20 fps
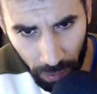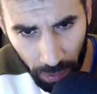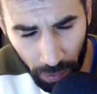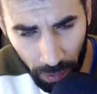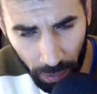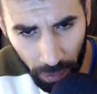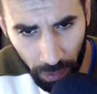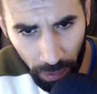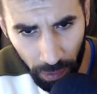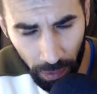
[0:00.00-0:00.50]

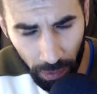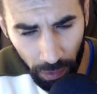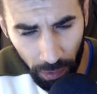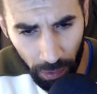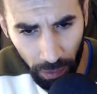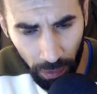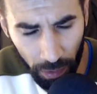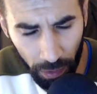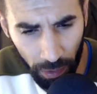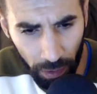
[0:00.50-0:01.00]

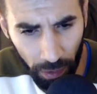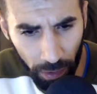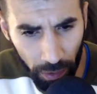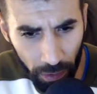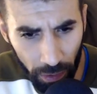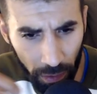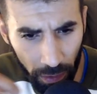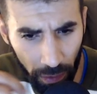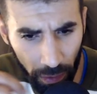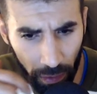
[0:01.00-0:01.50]

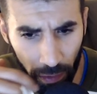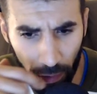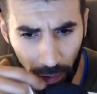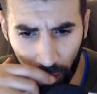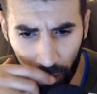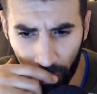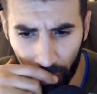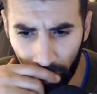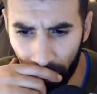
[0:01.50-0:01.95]
(silence)